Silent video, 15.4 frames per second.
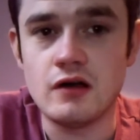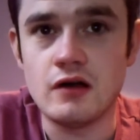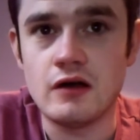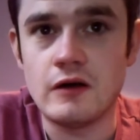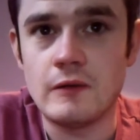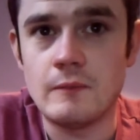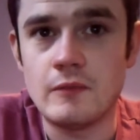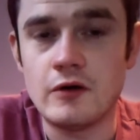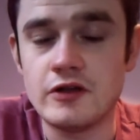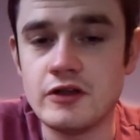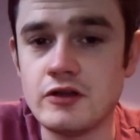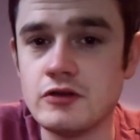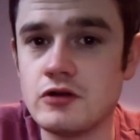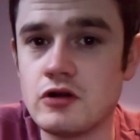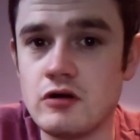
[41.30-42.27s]
I
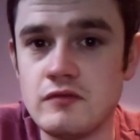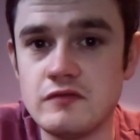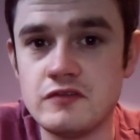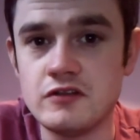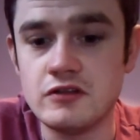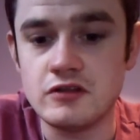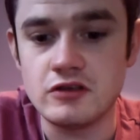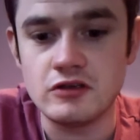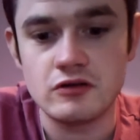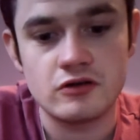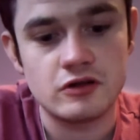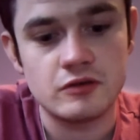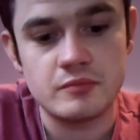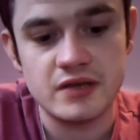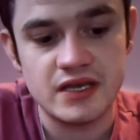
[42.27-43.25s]
know you're confident that you're
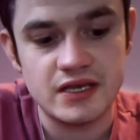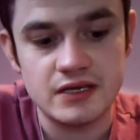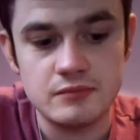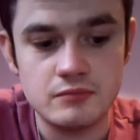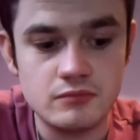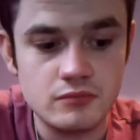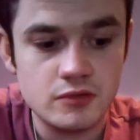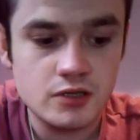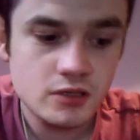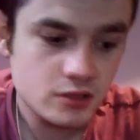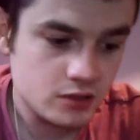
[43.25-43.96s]
going to beat him.